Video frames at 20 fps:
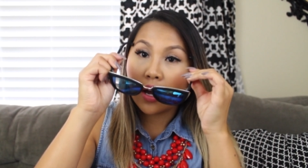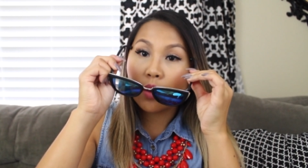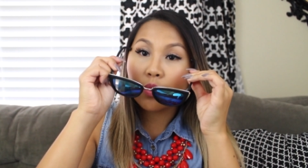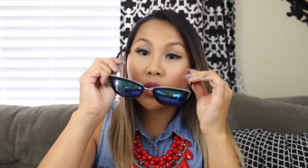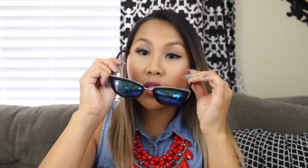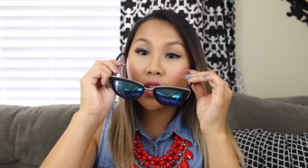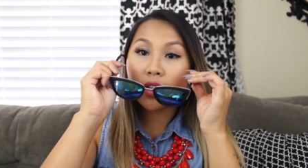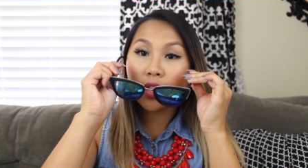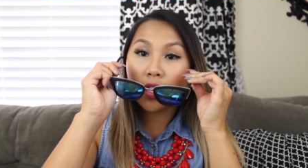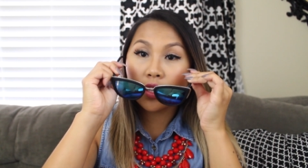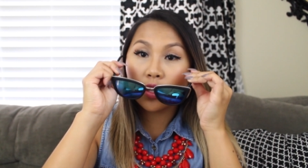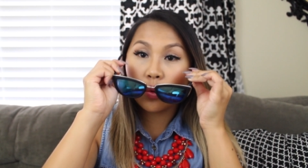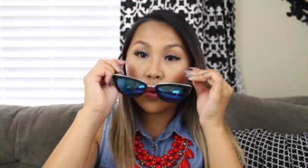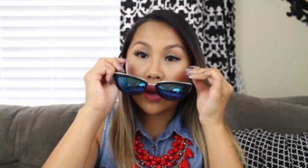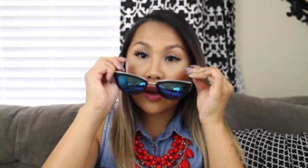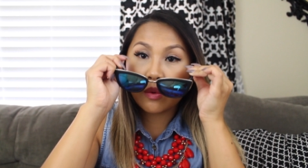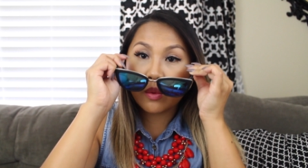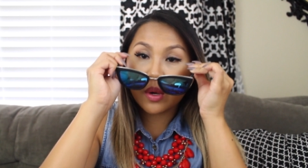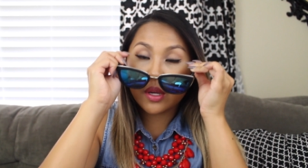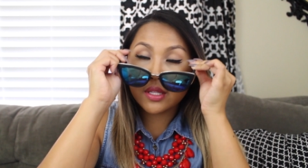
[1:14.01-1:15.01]
I was gonna get the
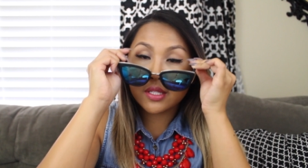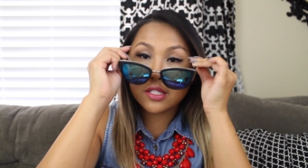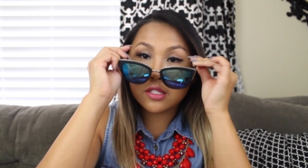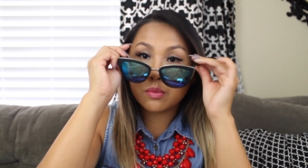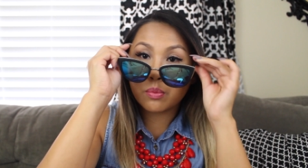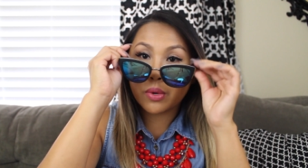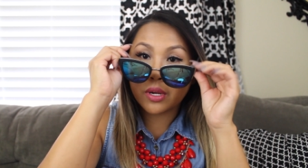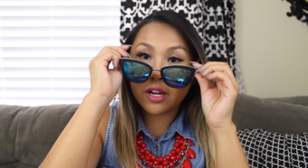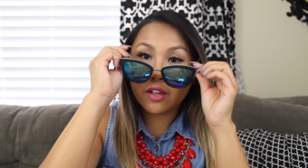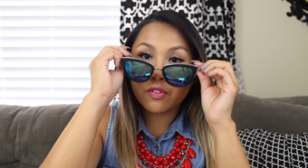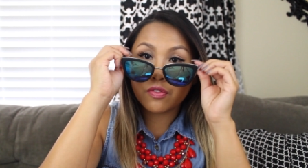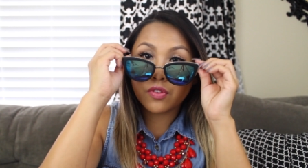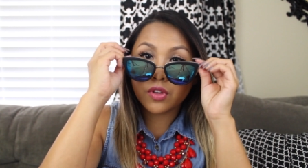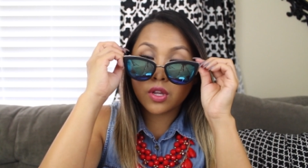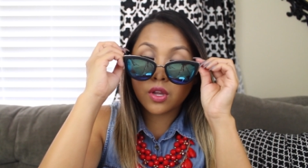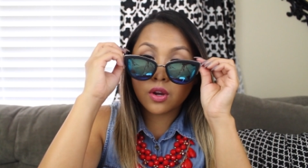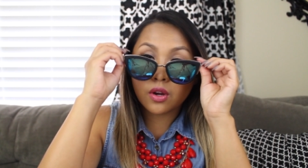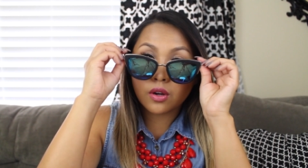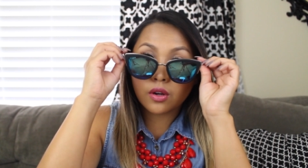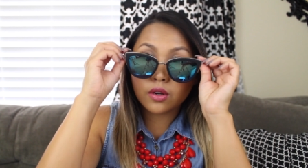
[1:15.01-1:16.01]
white ones, but I
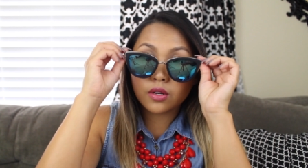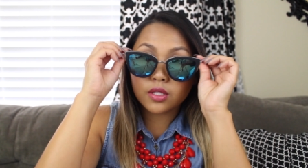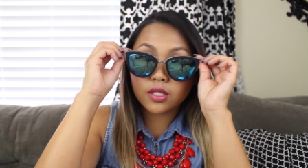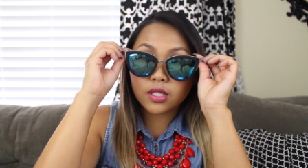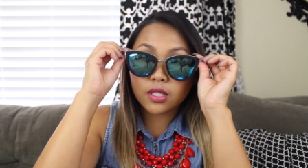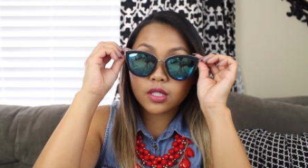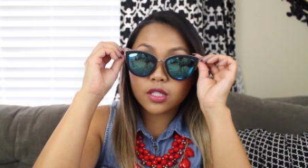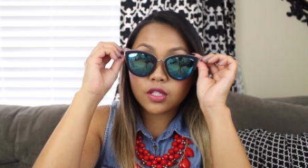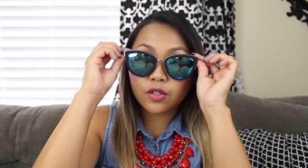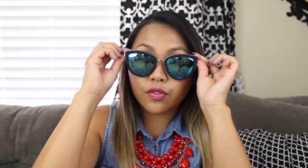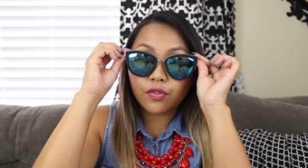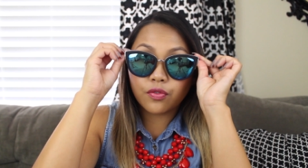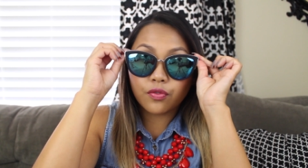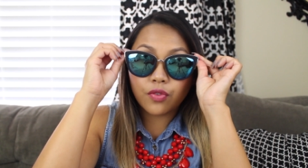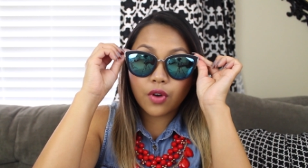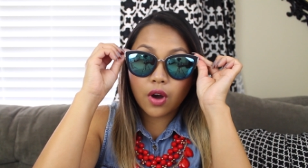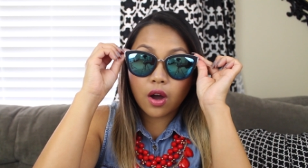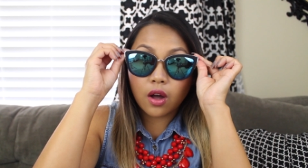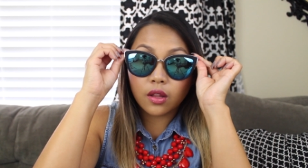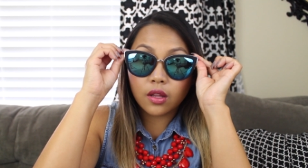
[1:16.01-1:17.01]
figured since the
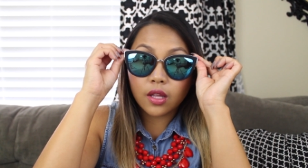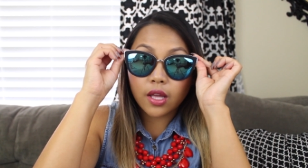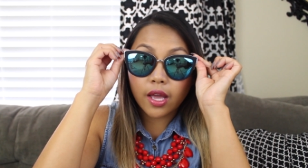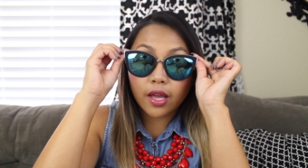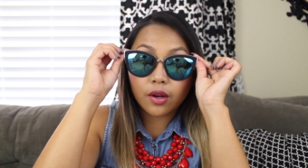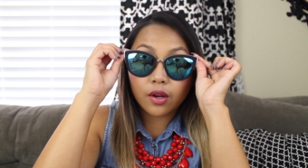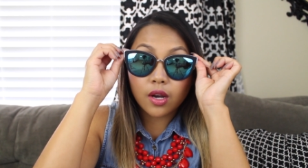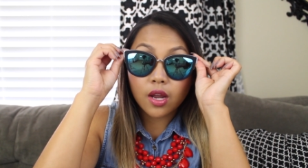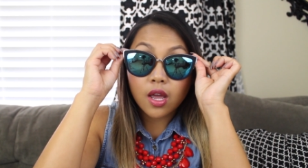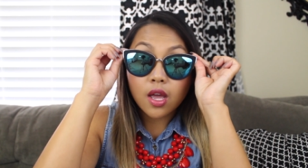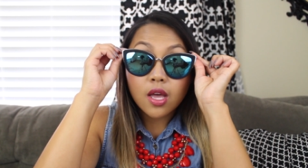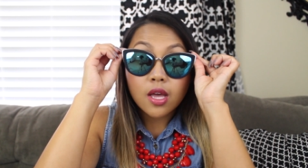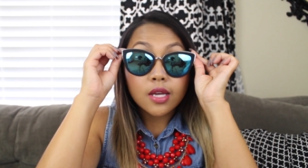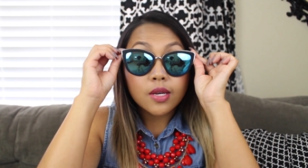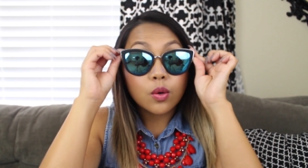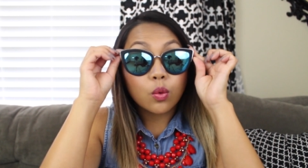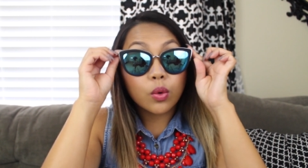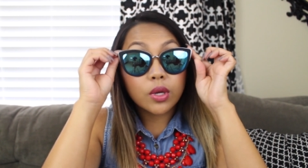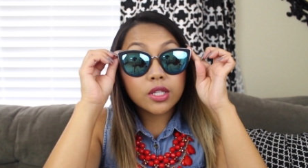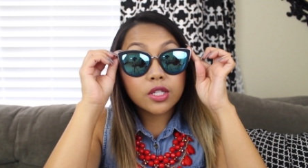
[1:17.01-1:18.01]
fall and
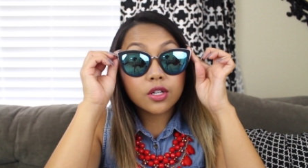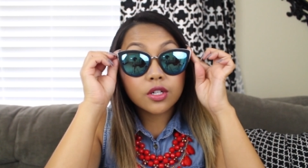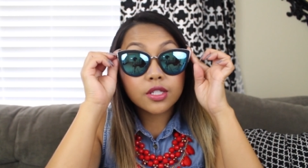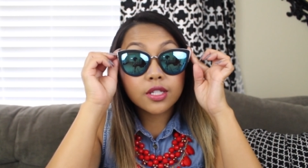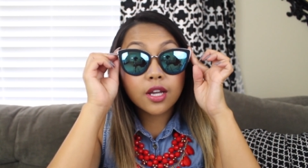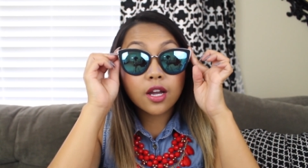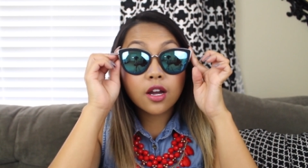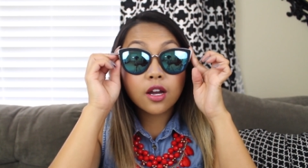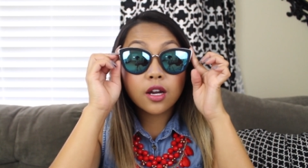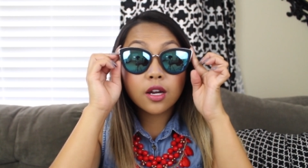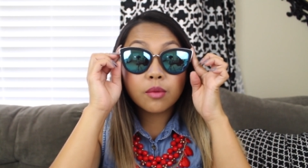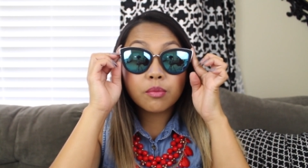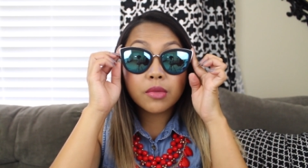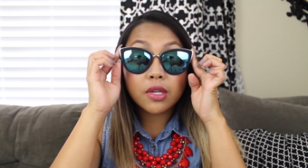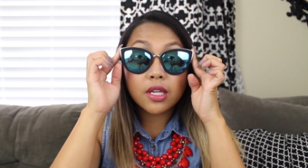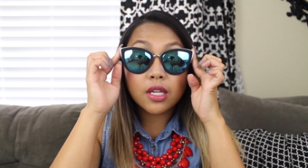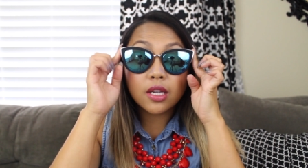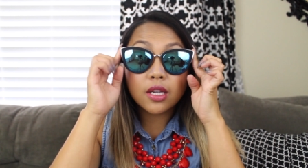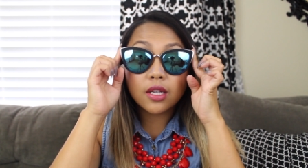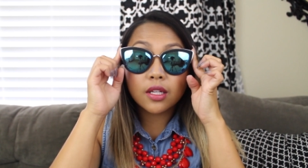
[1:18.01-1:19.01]
winter's
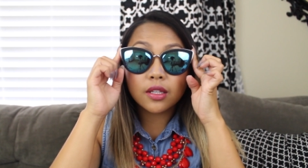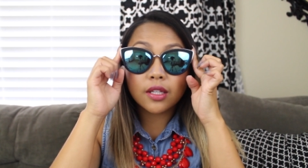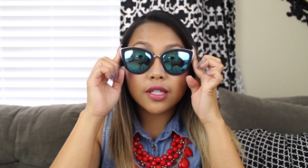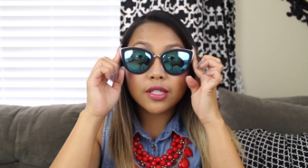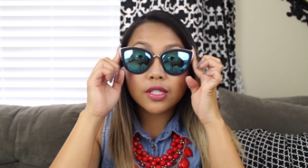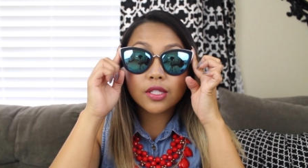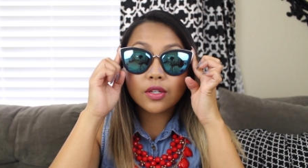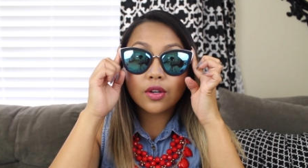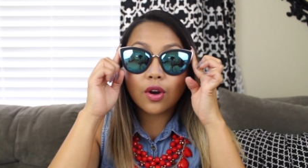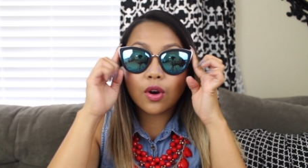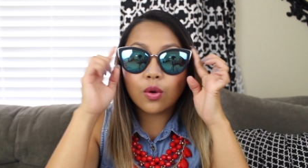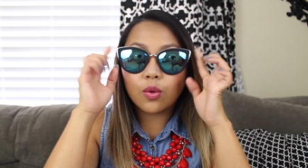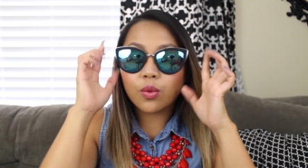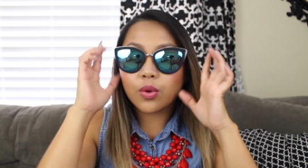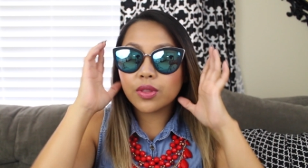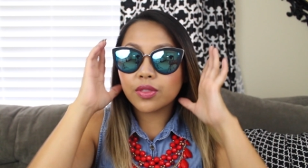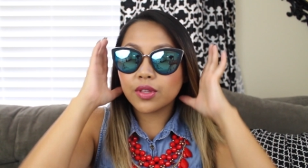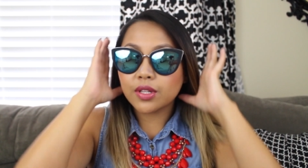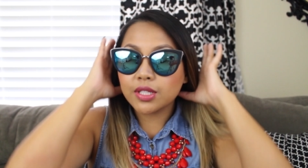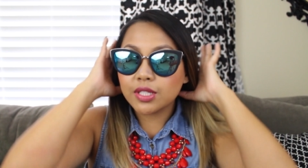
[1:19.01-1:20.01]
coming, let's go
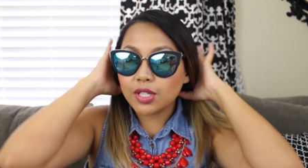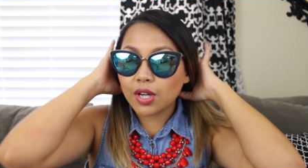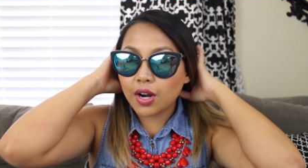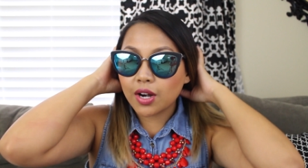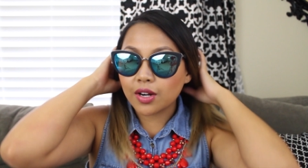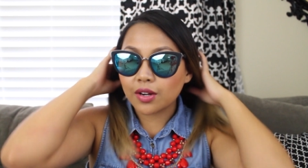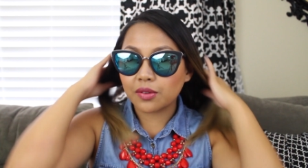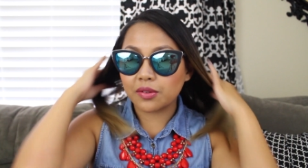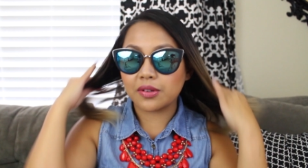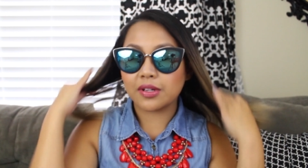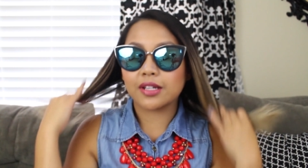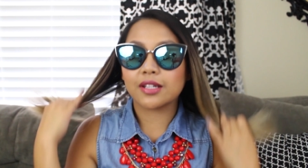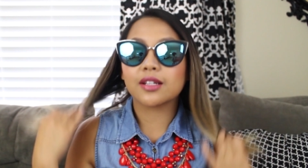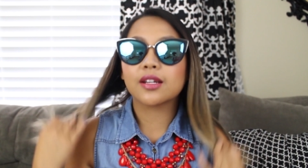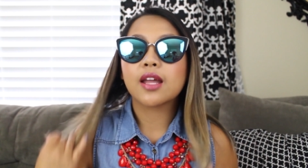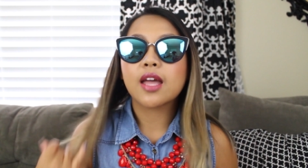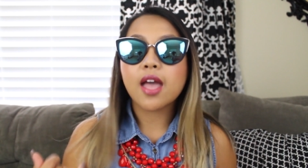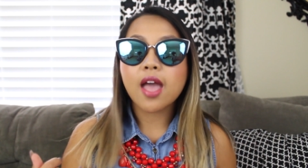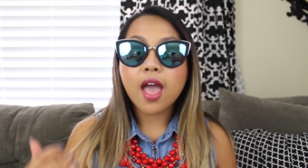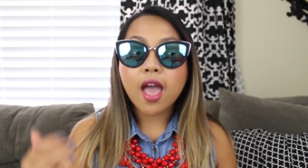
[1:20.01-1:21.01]
with the dark
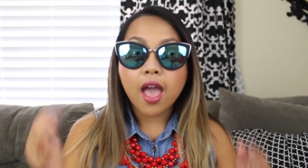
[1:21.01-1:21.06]
one.